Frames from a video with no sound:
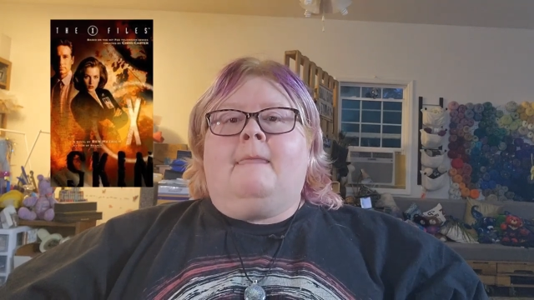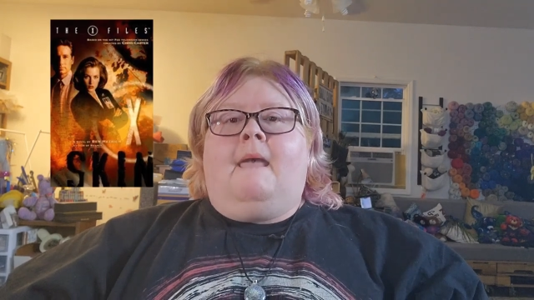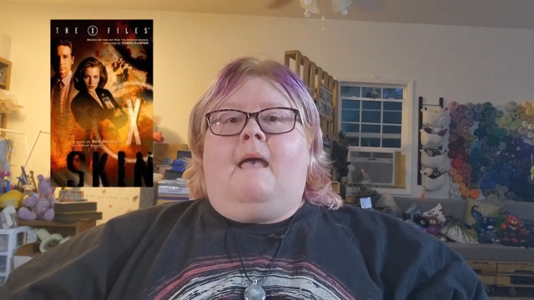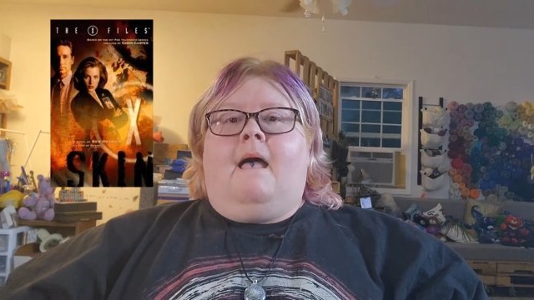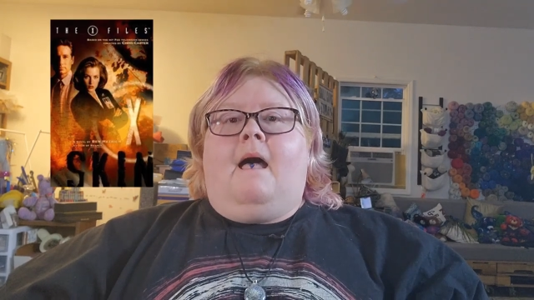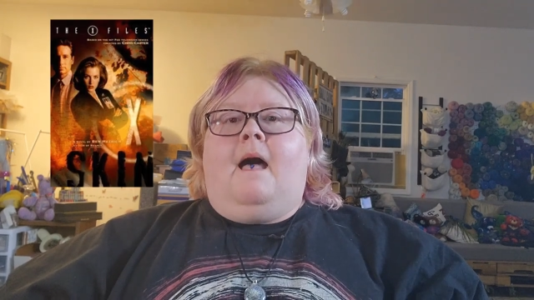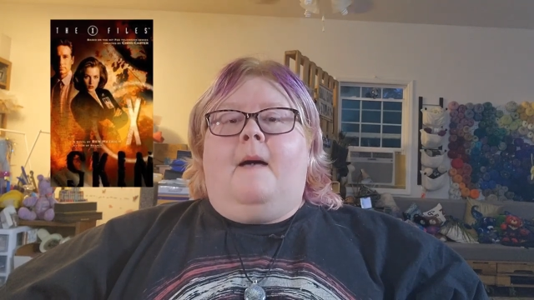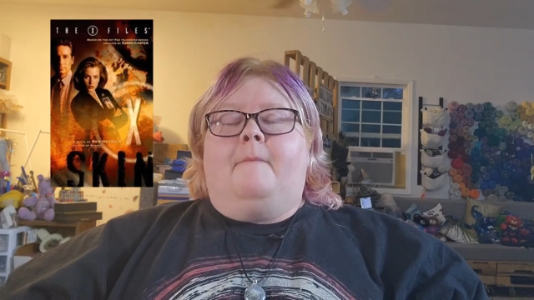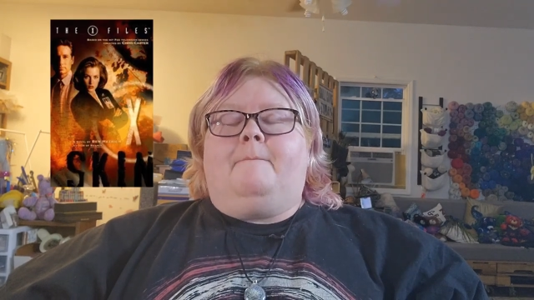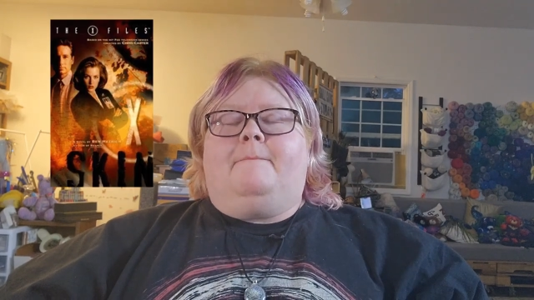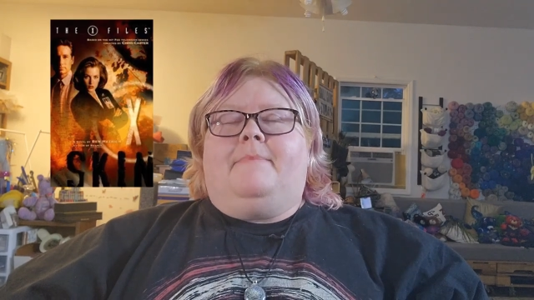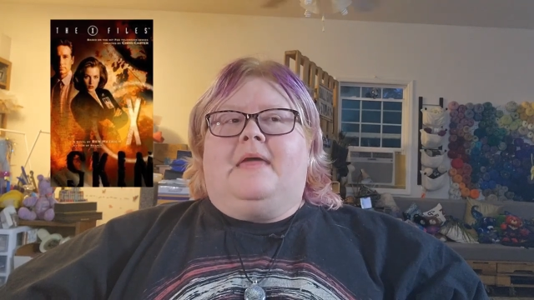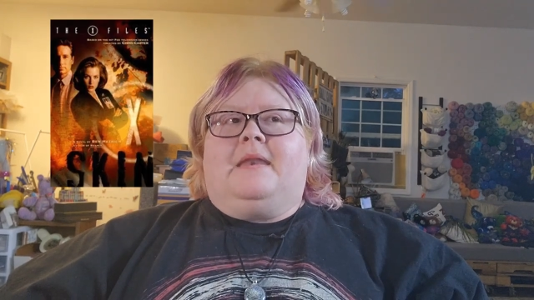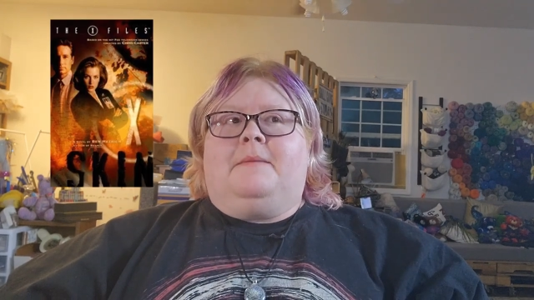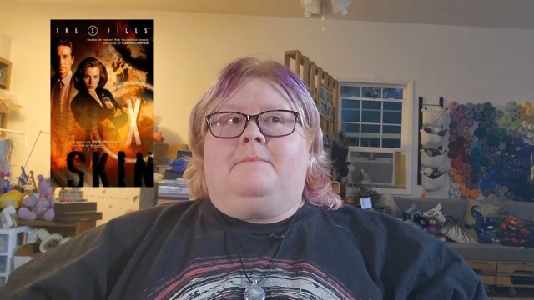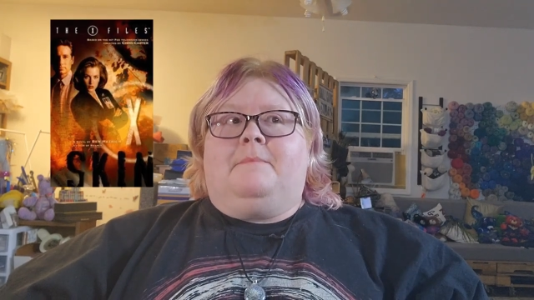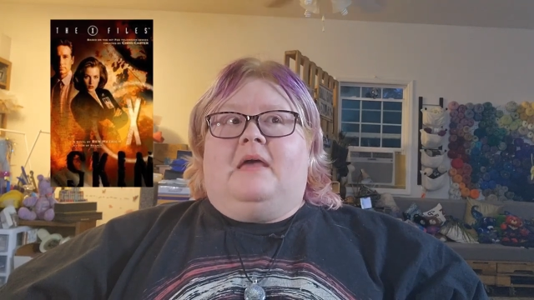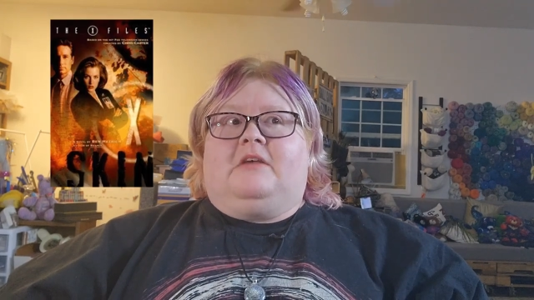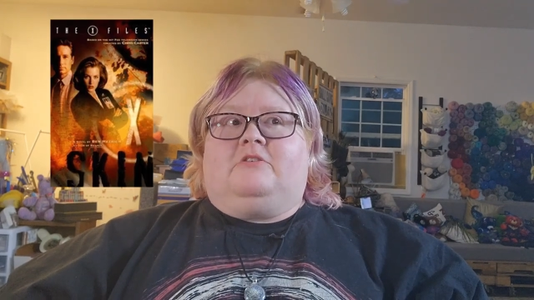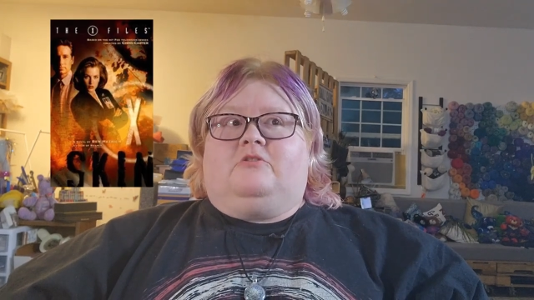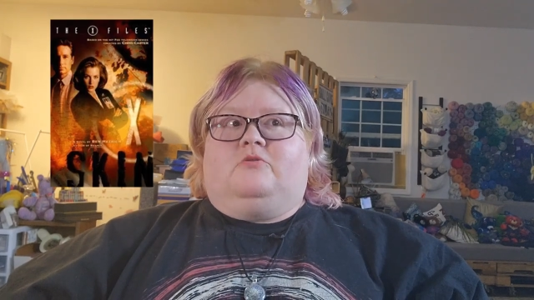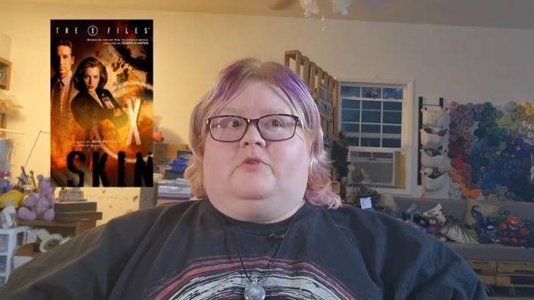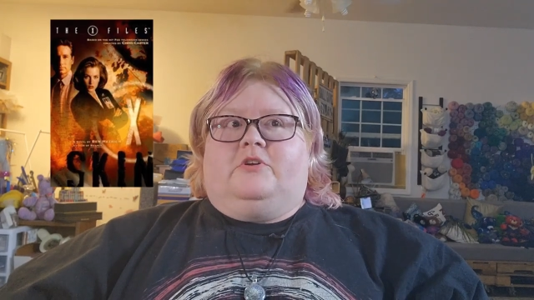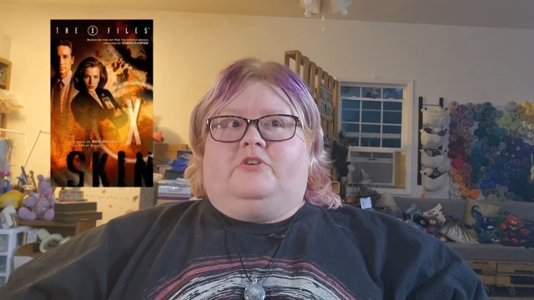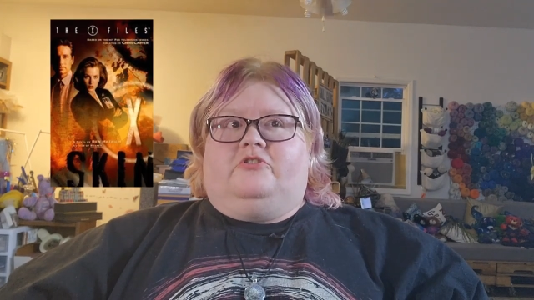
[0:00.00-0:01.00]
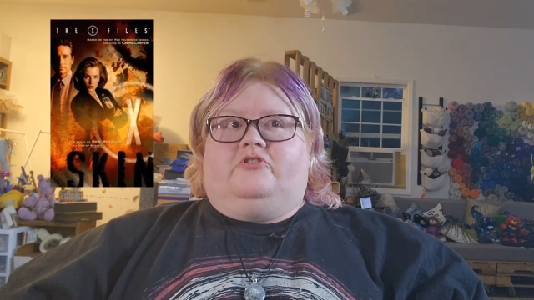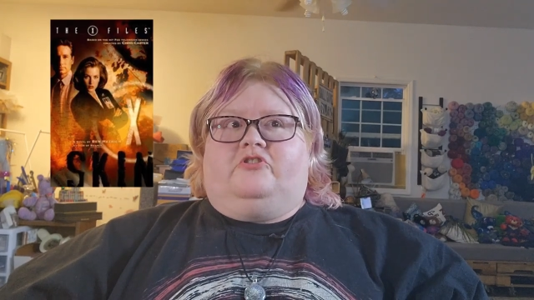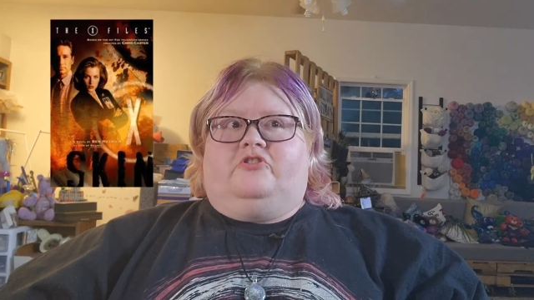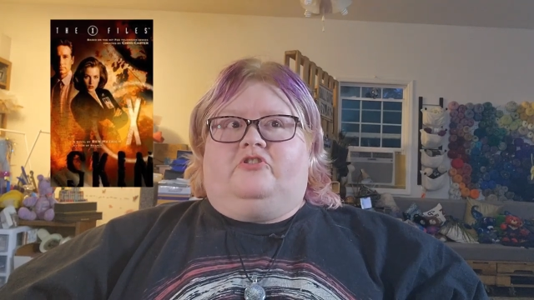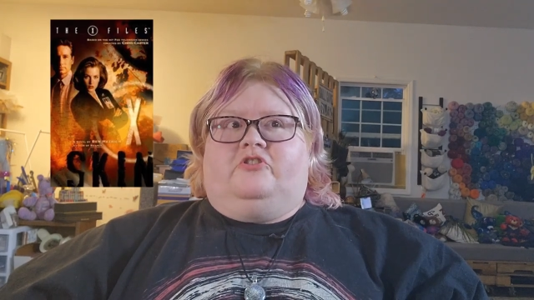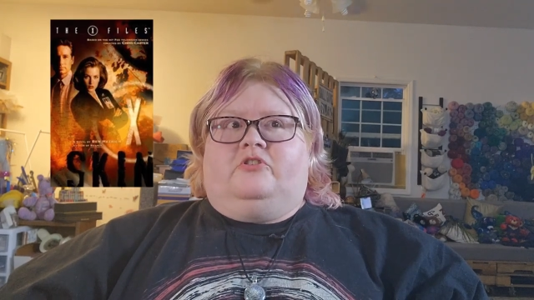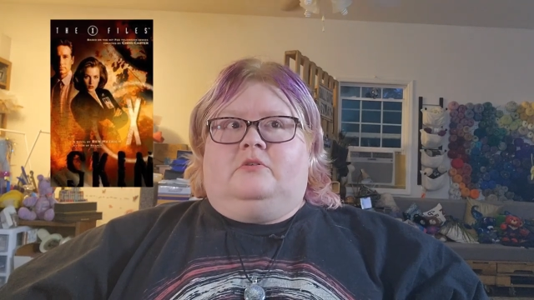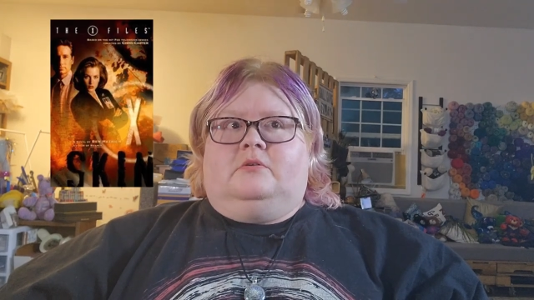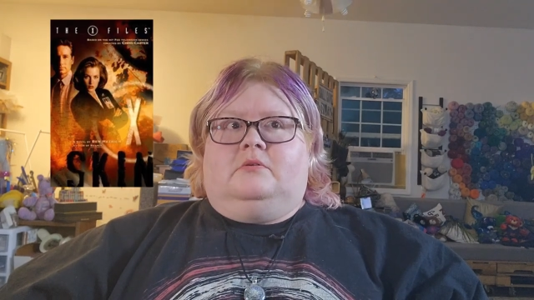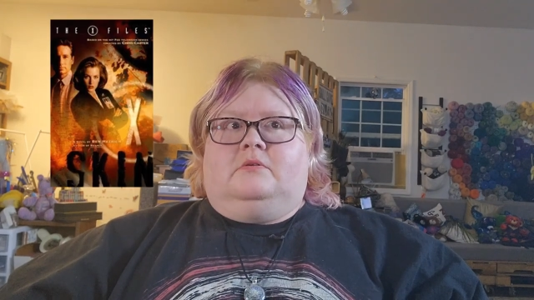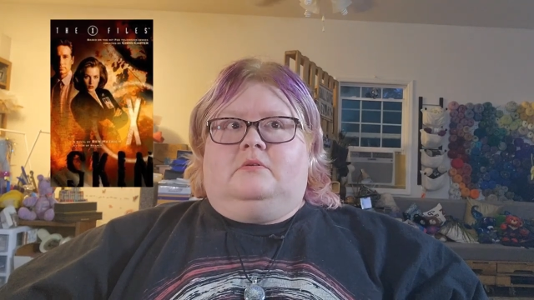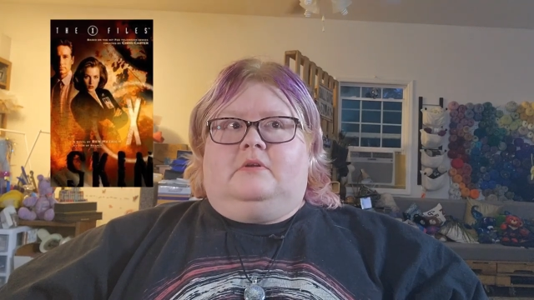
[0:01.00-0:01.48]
Ben Mezrich